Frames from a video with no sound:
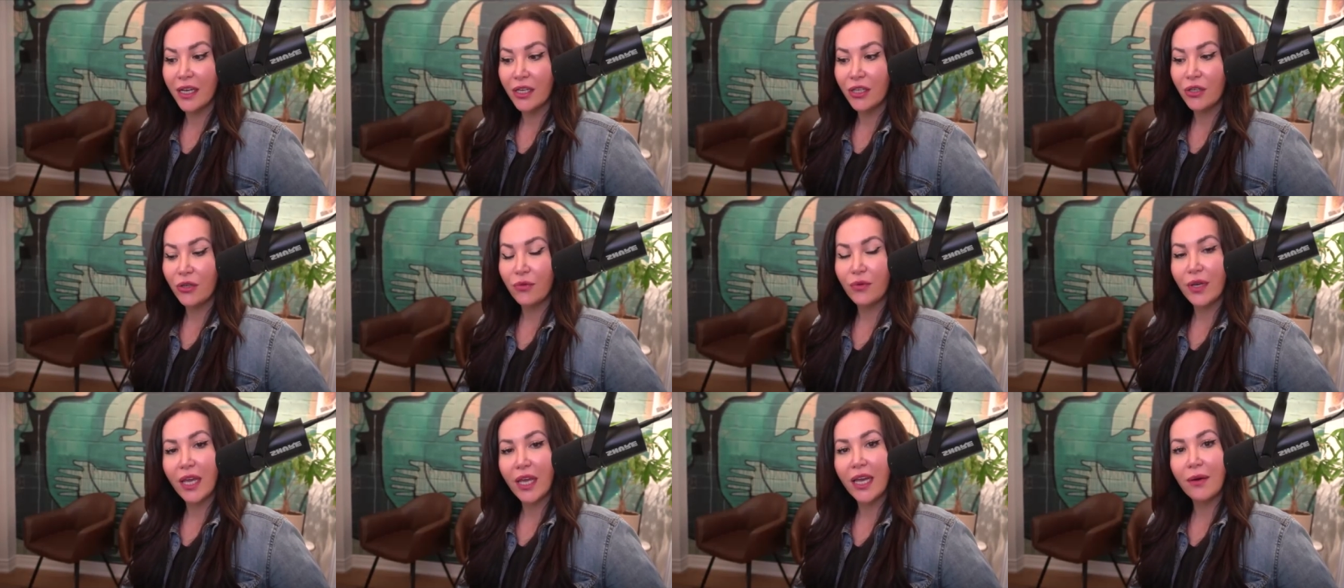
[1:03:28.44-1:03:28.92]

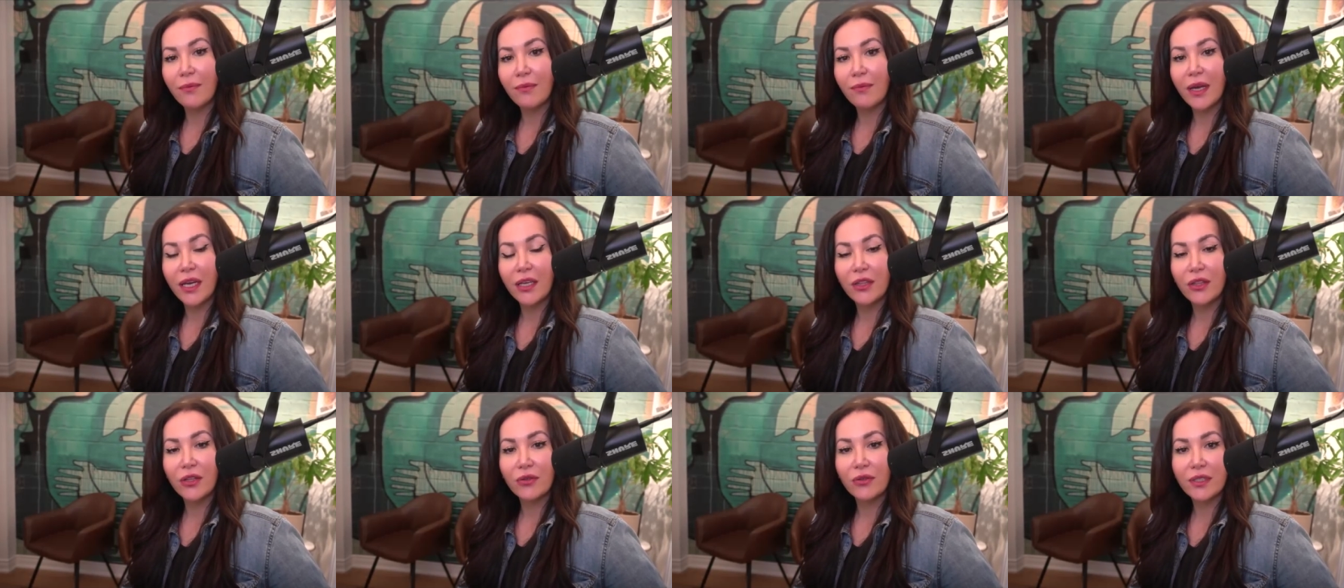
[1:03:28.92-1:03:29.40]
You can't
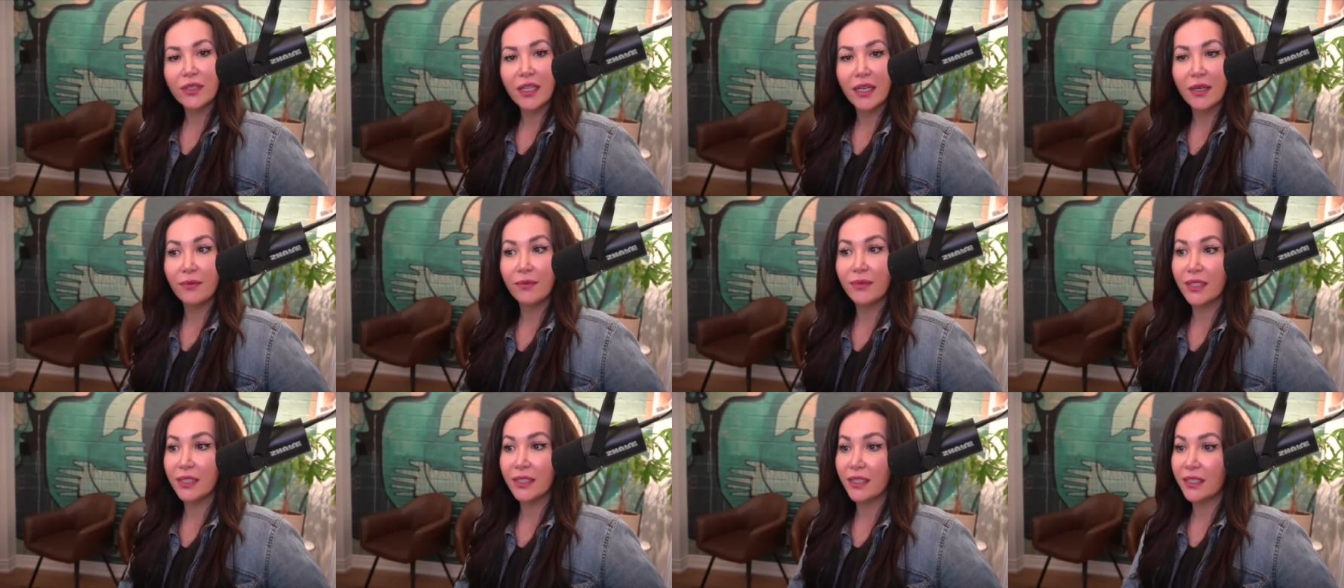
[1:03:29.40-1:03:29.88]
make those
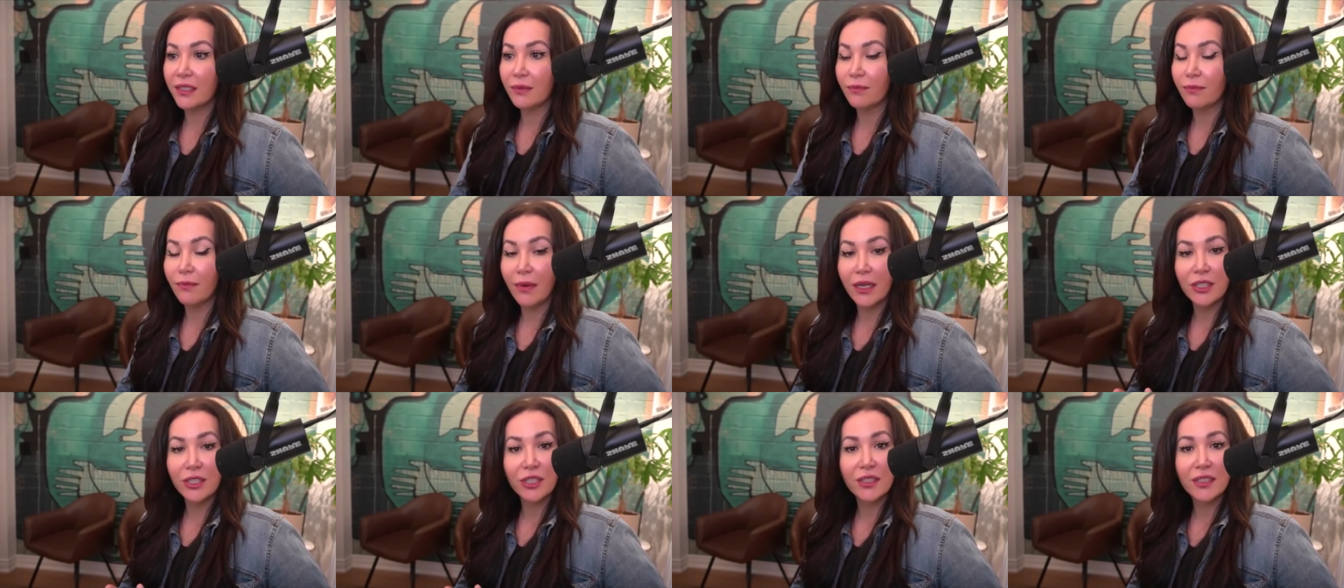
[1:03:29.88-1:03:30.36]
claims. And as
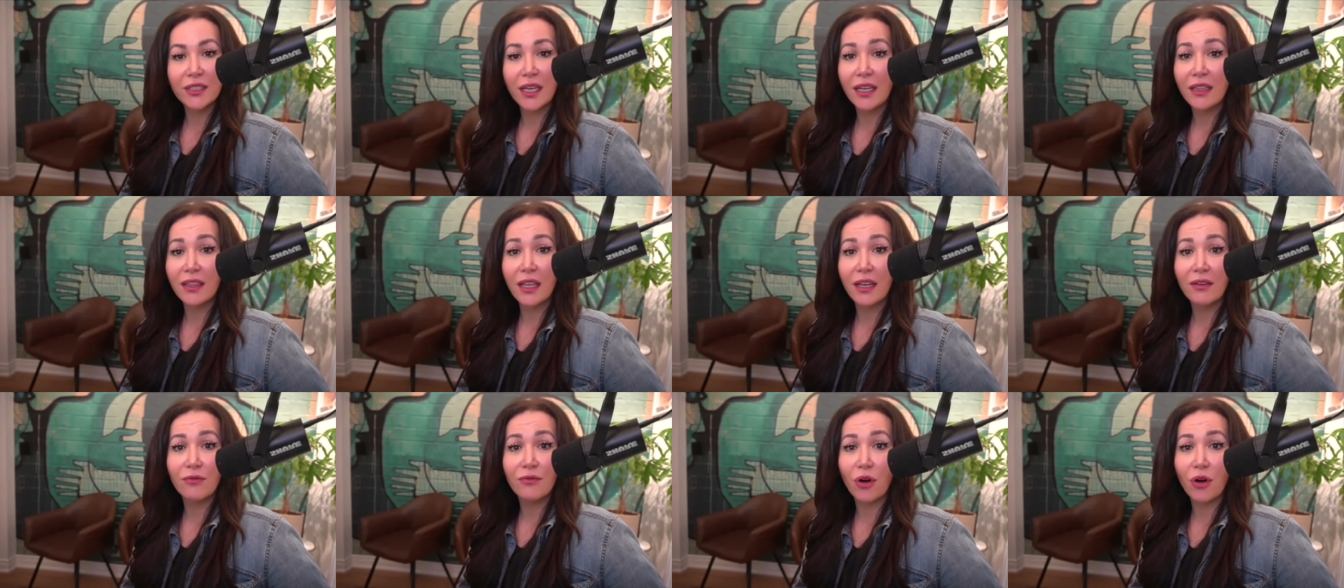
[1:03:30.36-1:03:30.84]
much as I
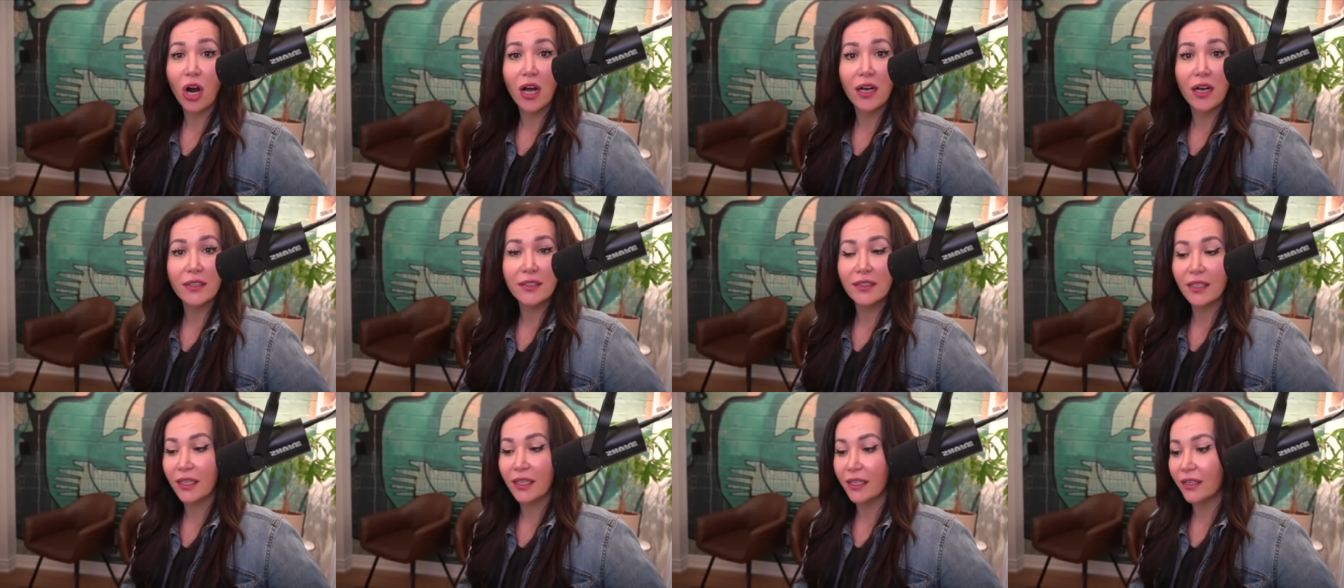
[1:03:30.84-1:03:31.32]
love
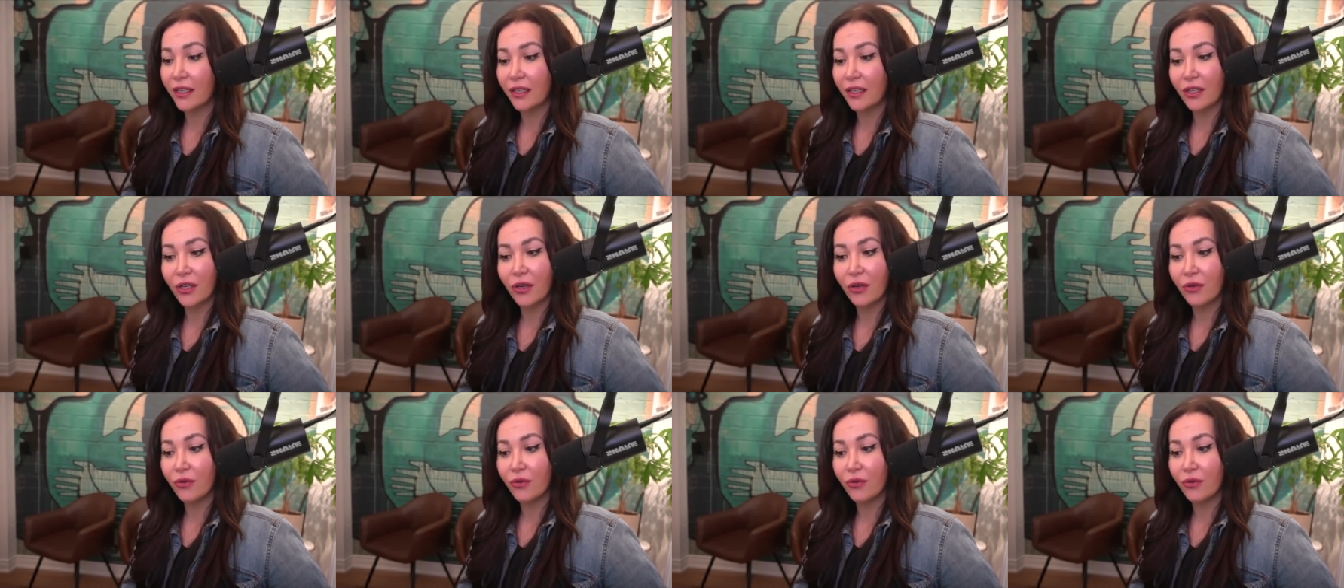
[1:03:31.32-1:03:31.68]
Ross, like,